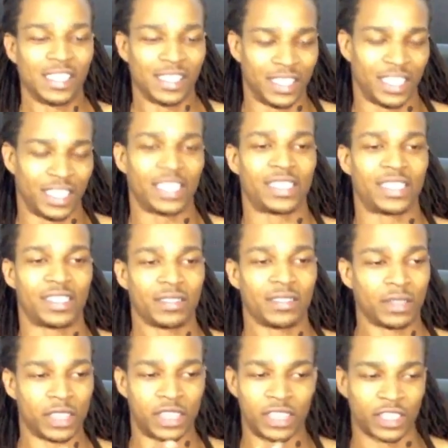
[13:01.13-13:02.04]
this.
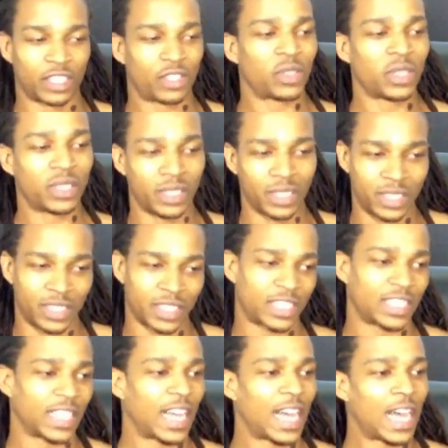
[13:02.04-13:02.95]
This is strictly
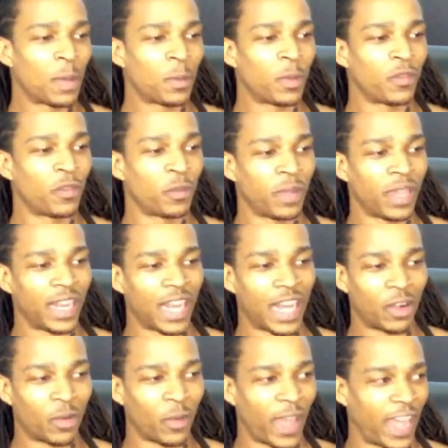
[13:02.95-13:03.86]
just a hobby for me, and
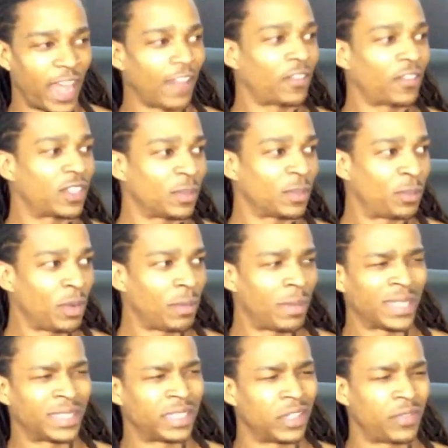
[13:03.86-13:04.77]
I don't have to put
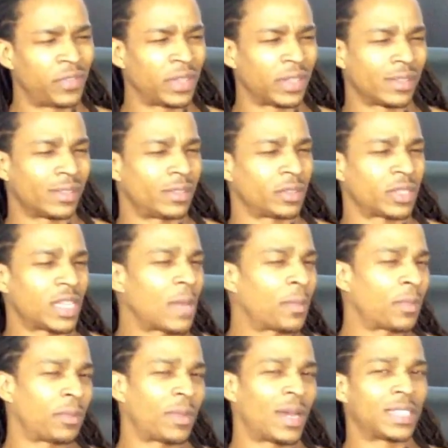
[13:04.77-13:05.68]
myself in those
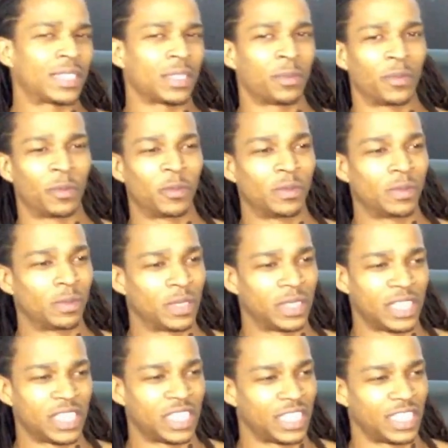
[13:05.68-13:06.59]
compromising
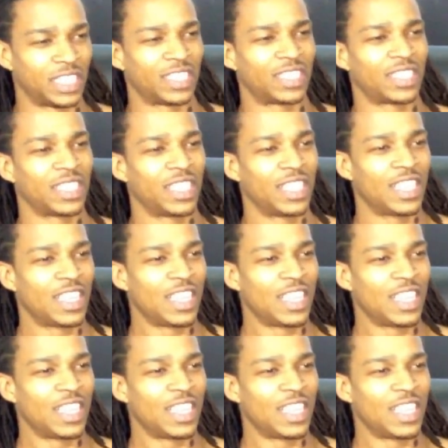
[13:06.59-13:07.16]
positions